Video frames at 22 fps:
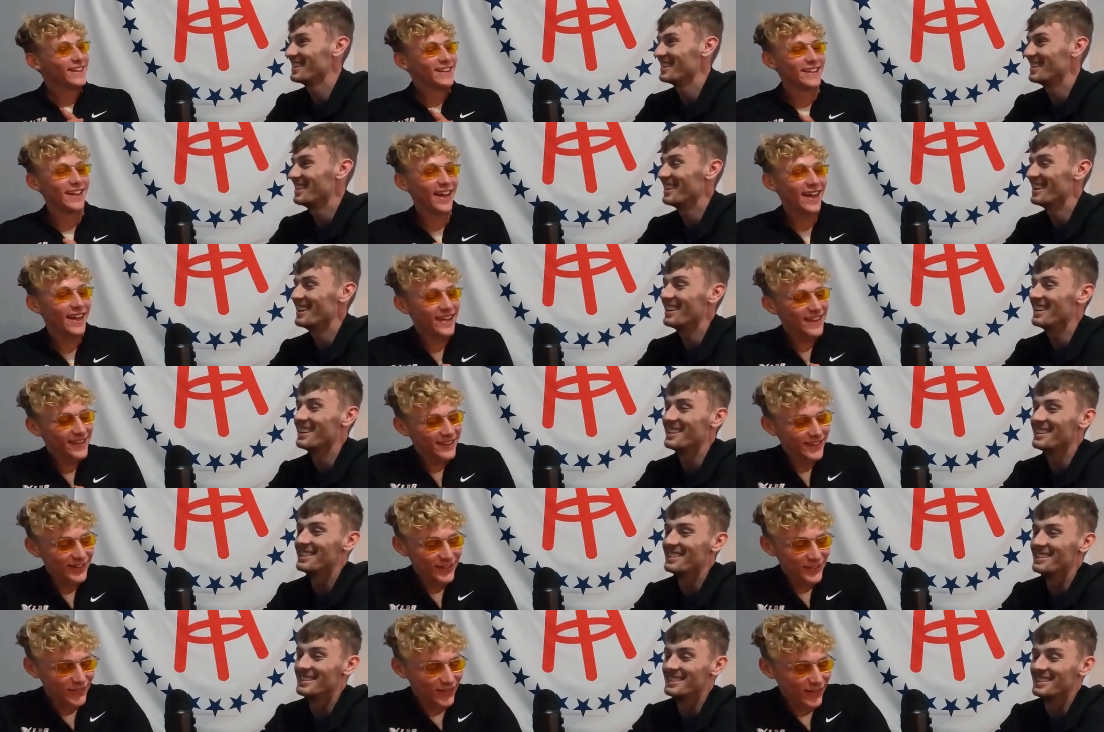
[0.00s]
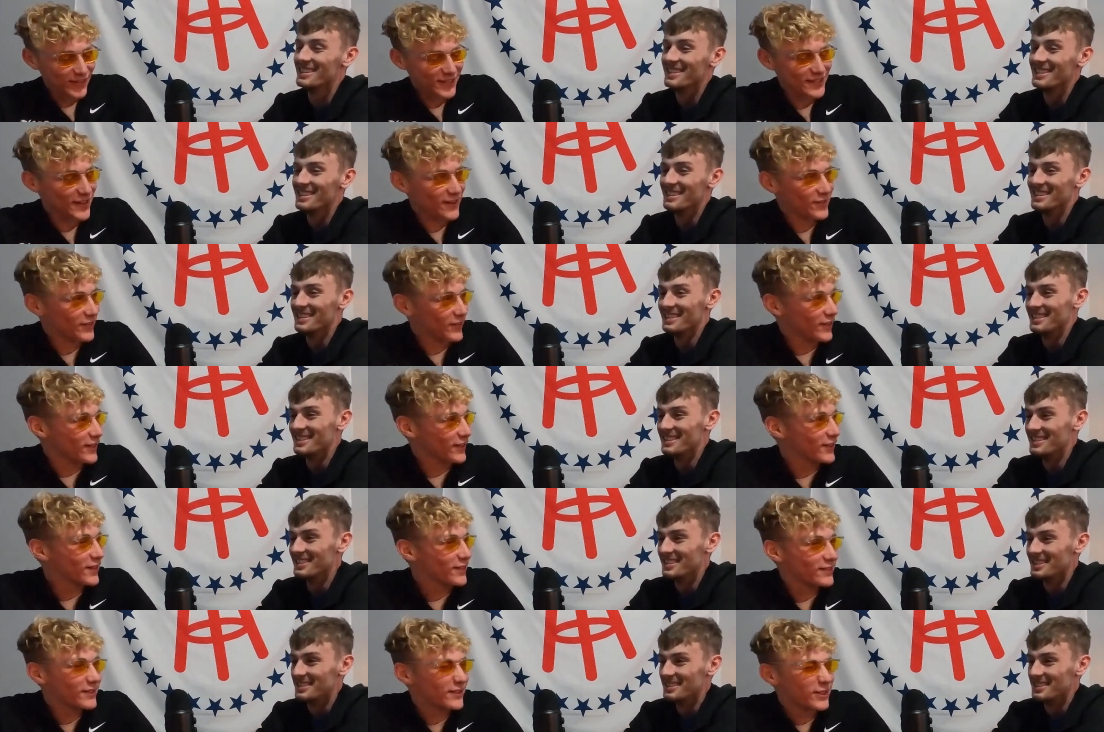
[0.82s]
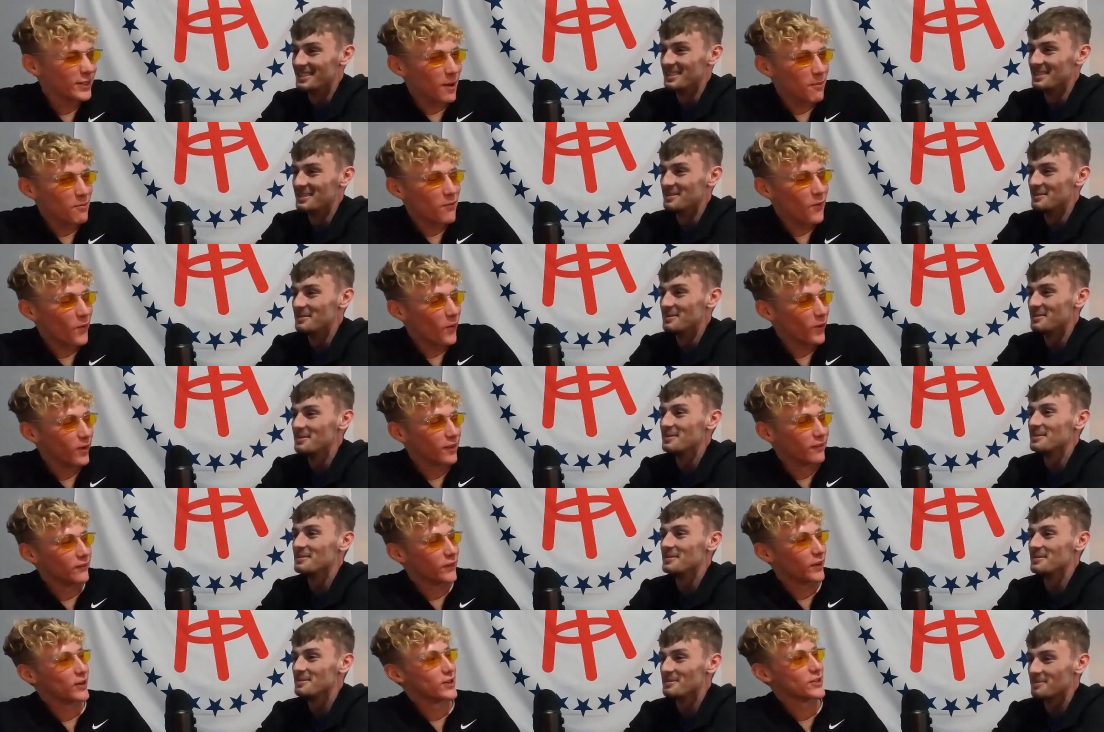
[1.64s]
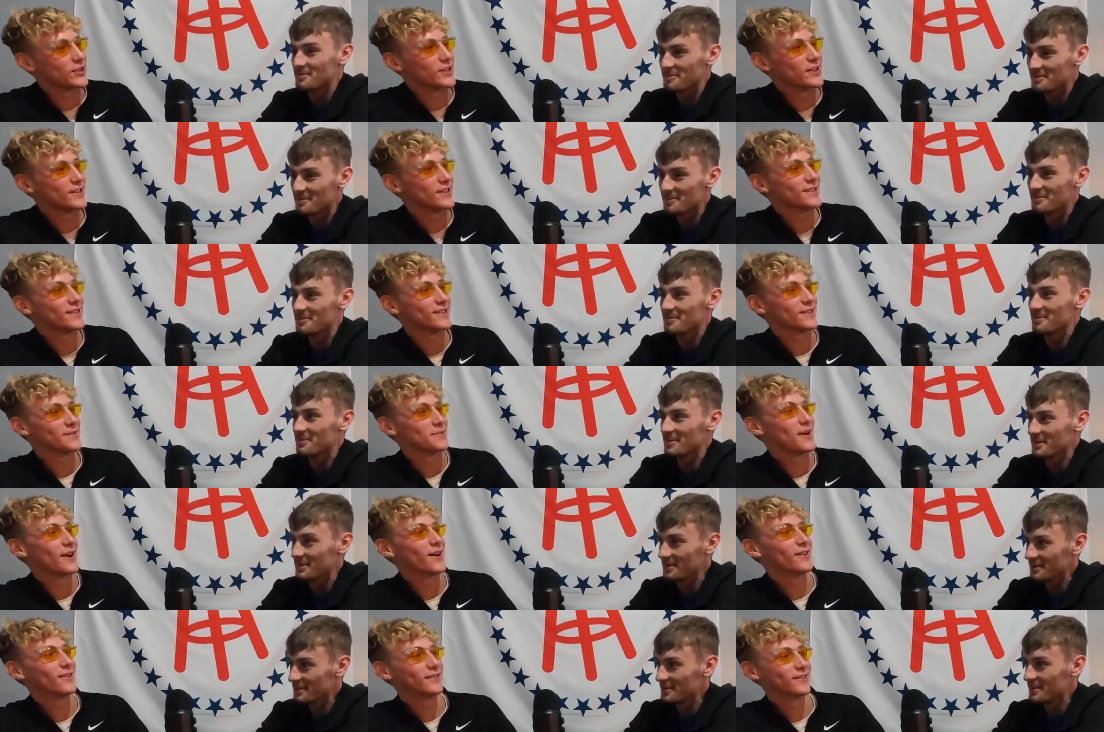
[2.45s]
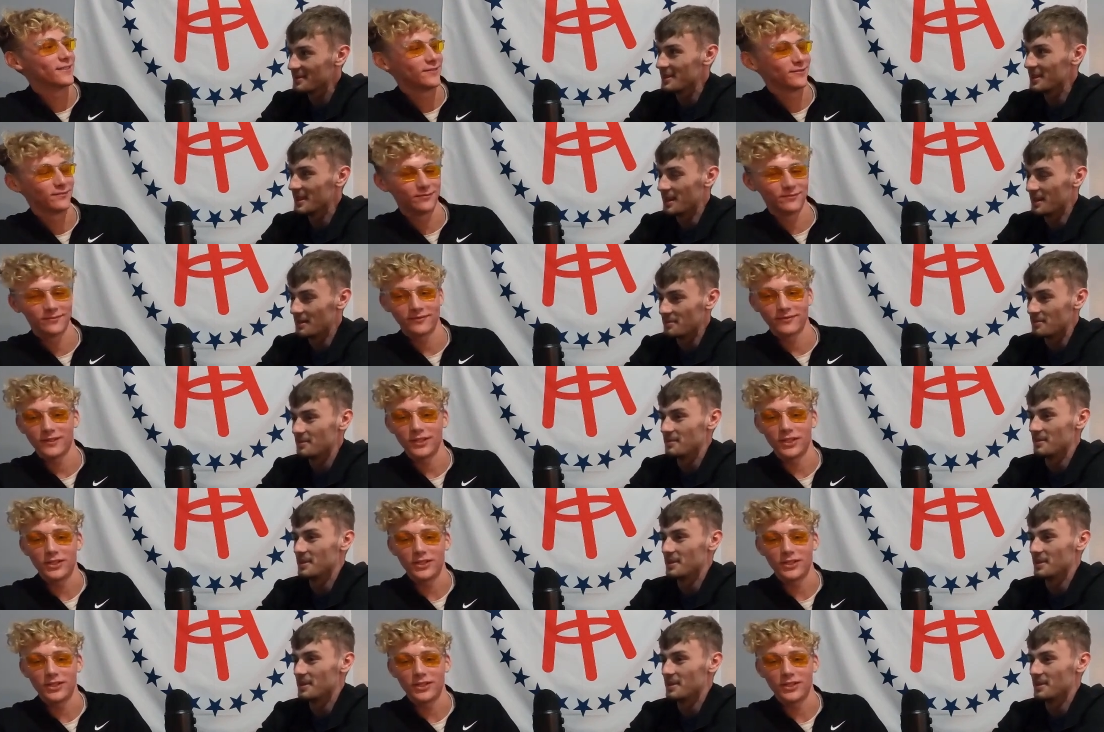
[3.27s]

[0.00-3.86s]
Speaker 1: yeah. yeah. your first ever sub four conversion about. Yeah.